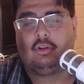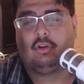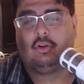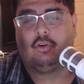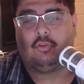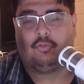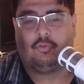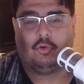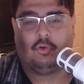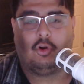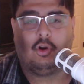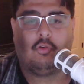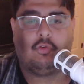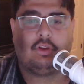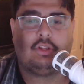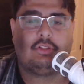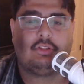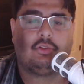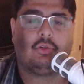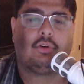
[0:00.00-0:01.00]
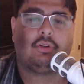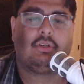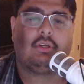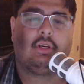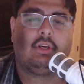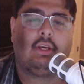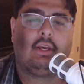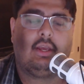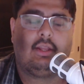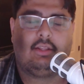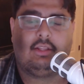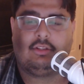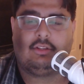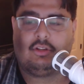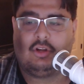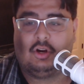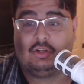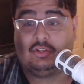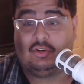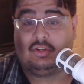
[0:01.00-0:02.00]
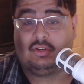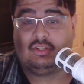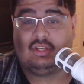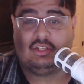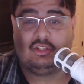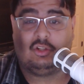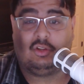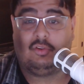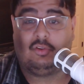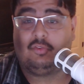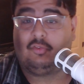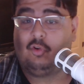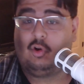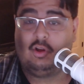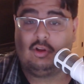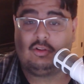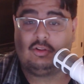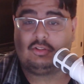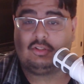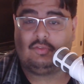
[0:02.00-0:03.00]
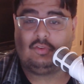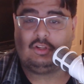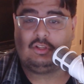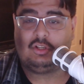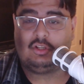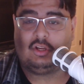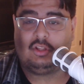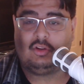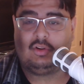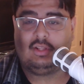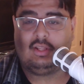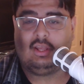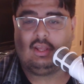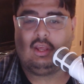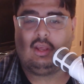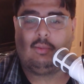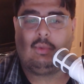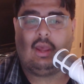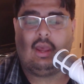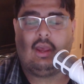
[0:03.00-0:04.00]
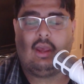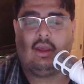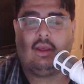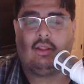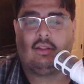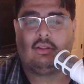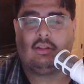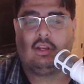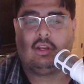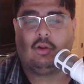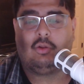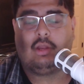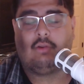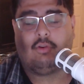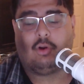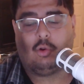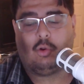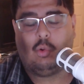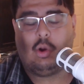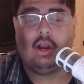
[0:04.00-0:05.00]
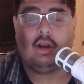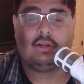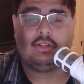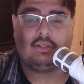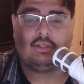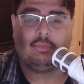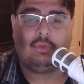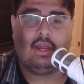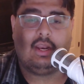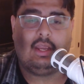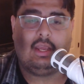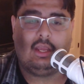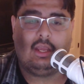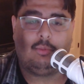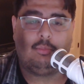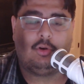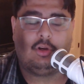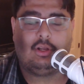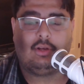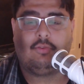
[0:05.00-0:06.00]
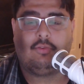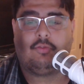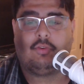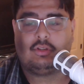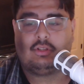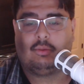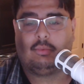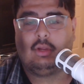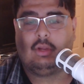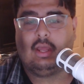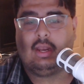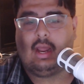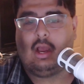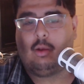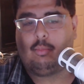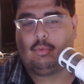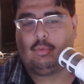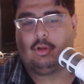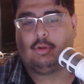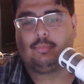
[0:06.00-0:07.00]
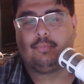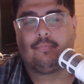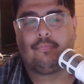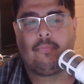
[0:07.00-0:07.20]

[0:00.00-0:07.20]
for a resource. These cards are essentially foils of each other in the game, and they require some kind of input for some kind of output.